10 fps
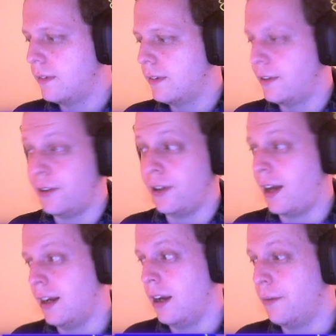Dude, I
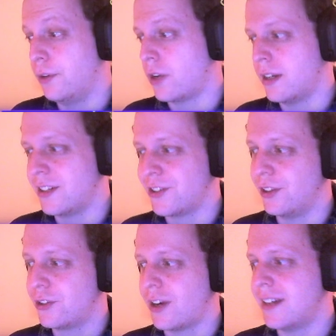love the transitions. The
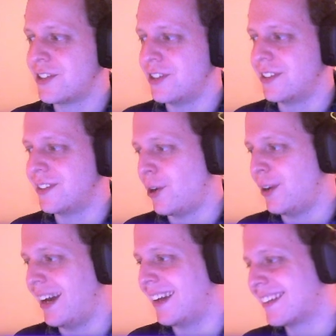transitions are so
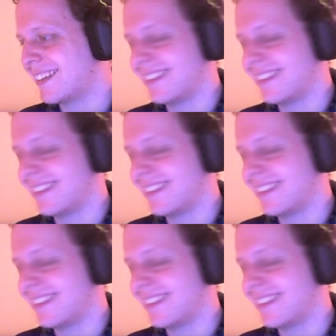nice.